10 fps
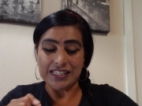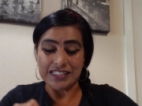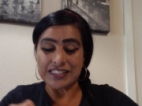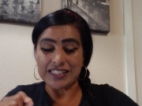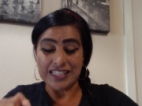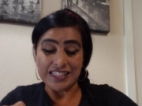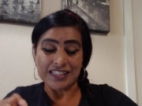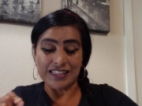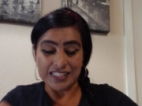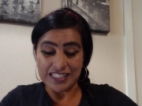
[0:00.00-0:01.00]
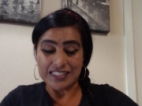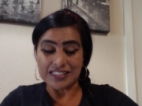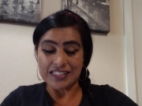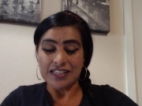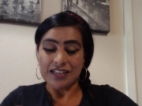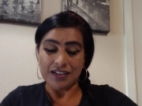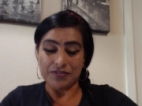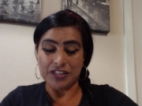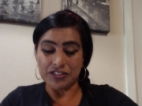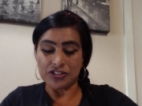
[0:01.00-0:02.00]
is in the least
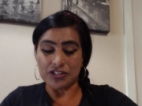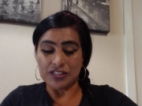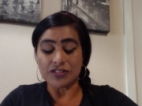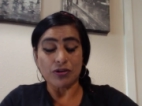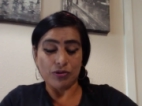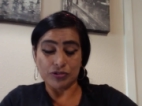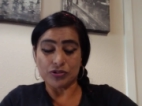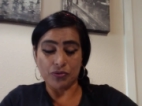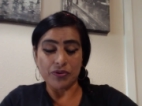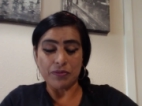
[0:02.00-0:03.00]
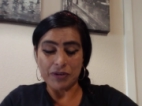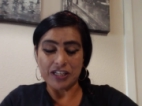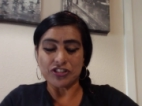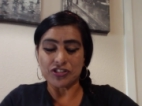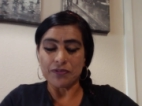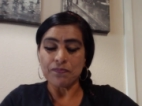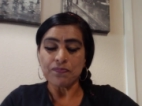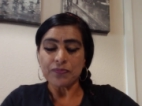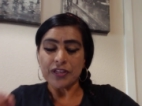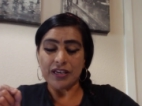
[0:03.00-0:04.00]
of the unjust also in much.
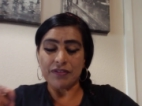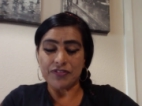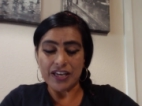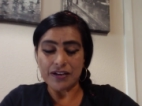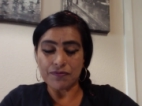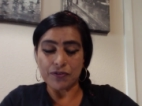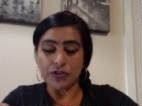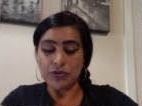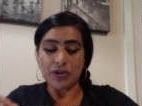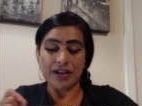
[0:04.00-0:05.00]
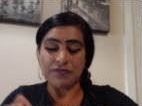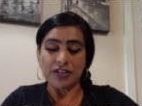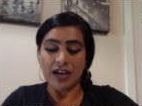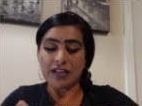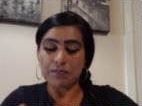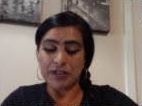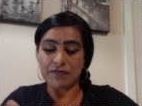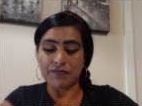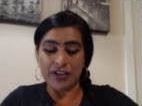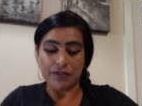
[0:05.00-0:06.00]
If therefore you have not
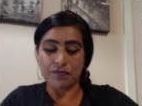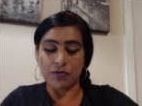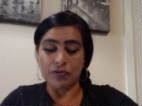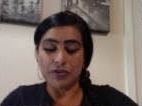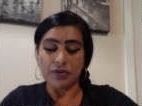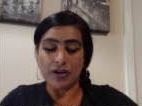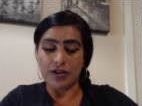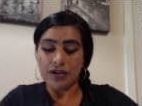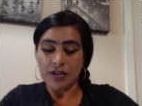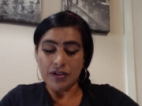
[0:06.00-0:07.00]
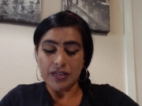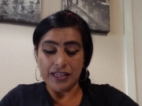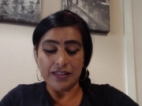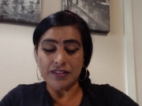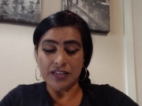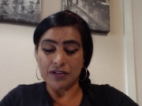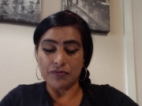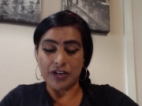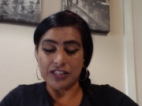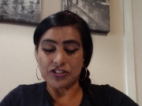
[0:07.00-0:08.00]
been faithful in the
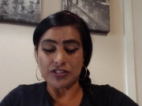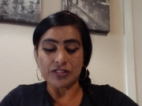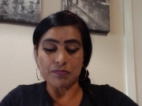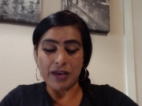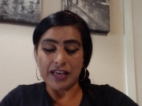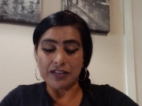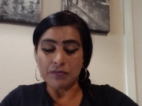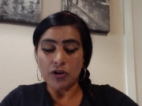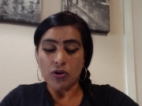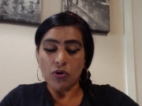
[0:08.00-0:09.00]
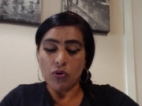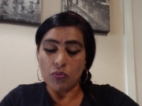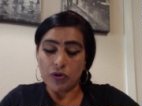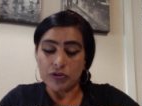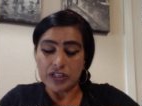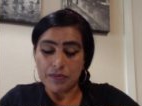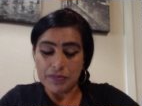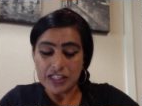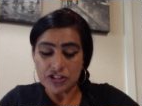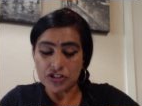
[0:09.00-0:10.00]
unrighteous, madam, who will
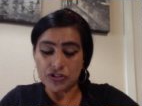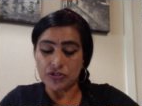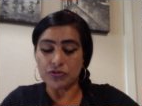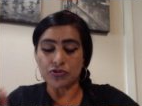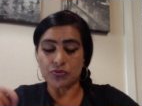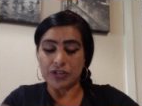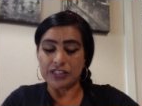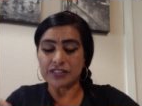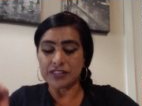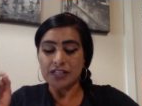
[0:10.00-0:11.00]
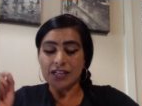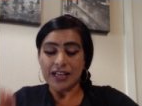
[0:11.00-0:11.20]
commit to you trust